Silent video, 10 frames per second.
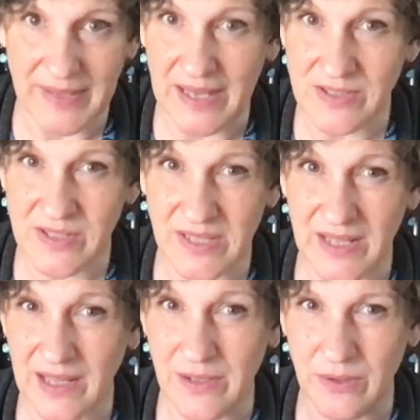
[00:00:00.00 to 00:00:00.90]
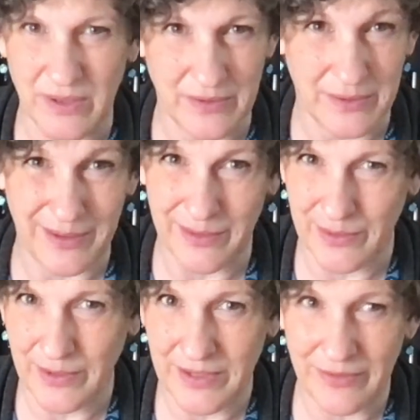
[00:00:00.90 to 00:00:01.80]
match the yellow, although you
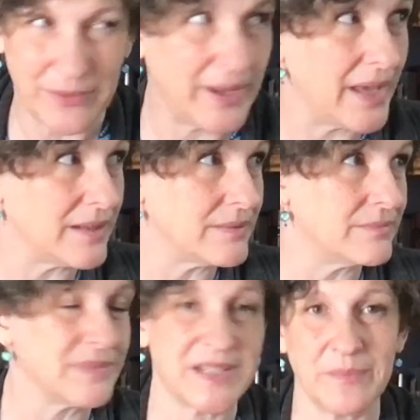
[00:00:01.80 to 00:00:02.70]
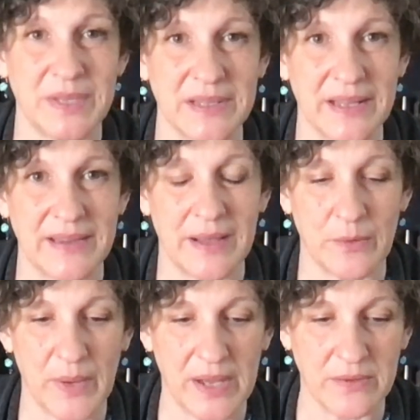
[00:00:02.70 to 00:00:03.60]
could if you had something like that
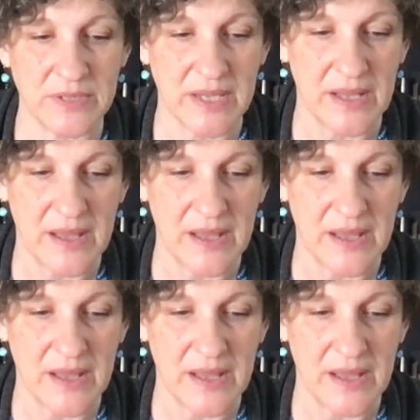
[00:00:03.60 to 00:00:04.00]
around.